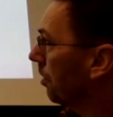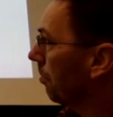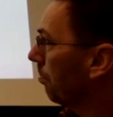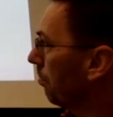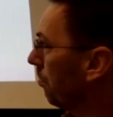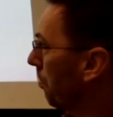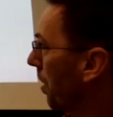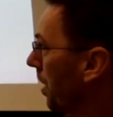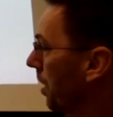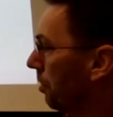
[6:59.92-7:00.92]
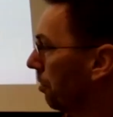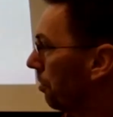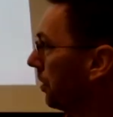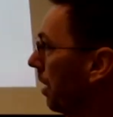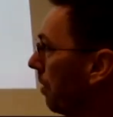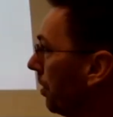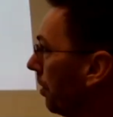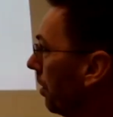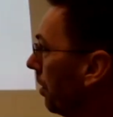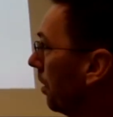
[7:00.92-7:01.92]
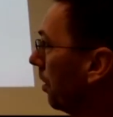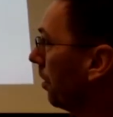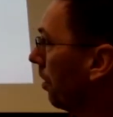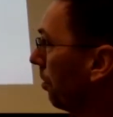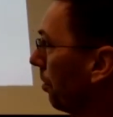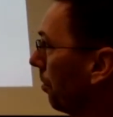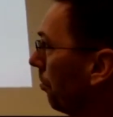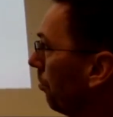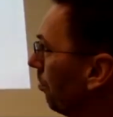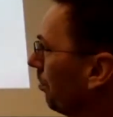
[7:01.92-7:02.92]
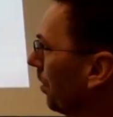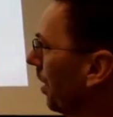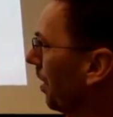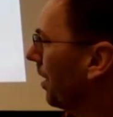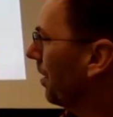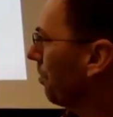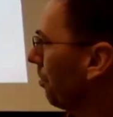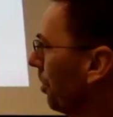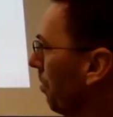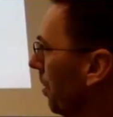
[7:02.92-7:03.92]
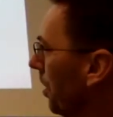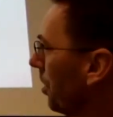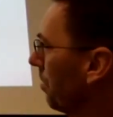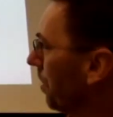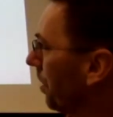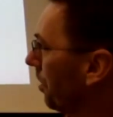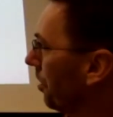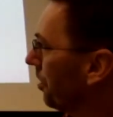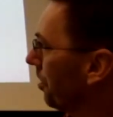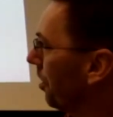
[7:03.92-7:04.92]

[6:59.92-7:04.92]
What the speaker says: you know, beige or salmon color, I guess that's really not beige, pinkish,